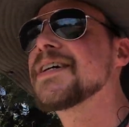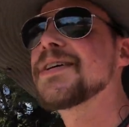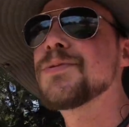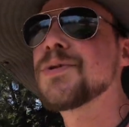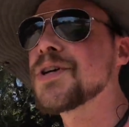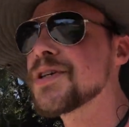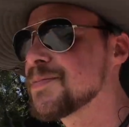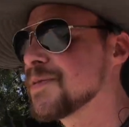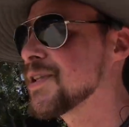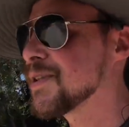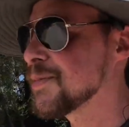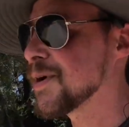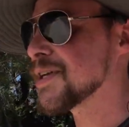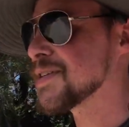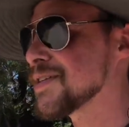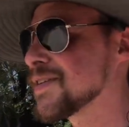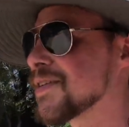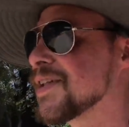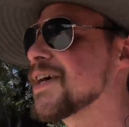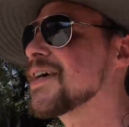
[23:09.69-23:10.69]
wished me the
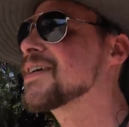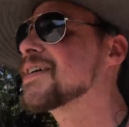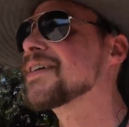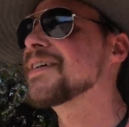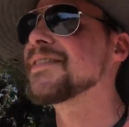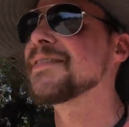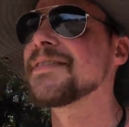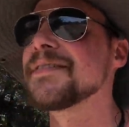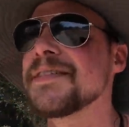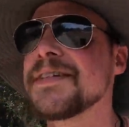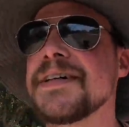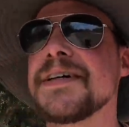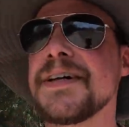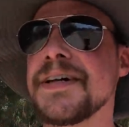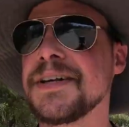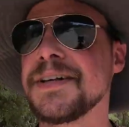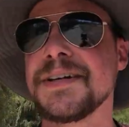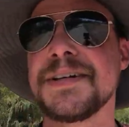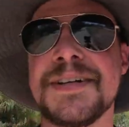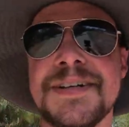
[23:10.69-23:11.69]
best of luck, and
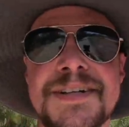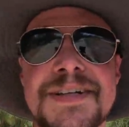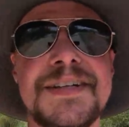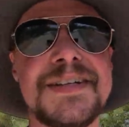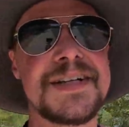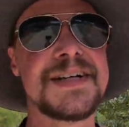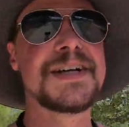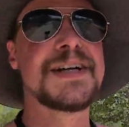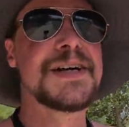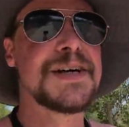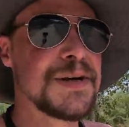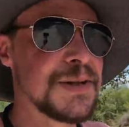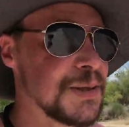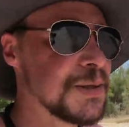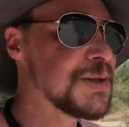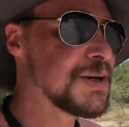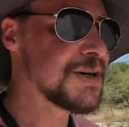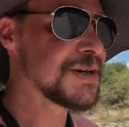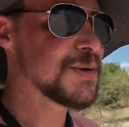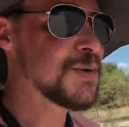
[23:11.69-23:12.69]
had a
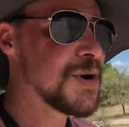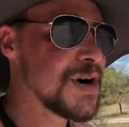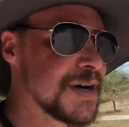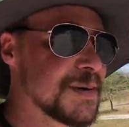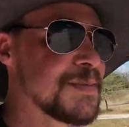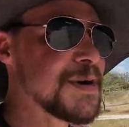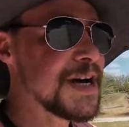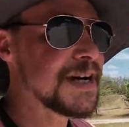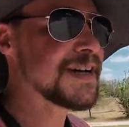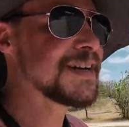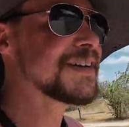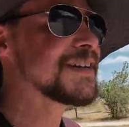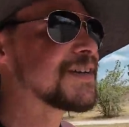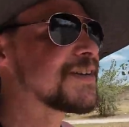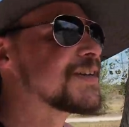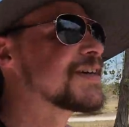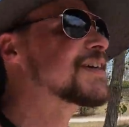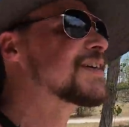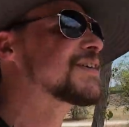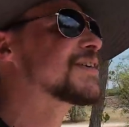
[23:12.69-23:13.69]
long walk back into
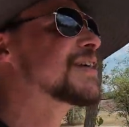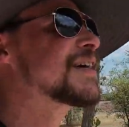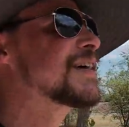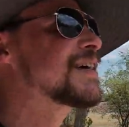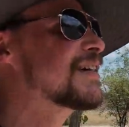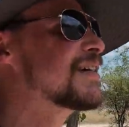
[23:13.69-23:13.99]
town.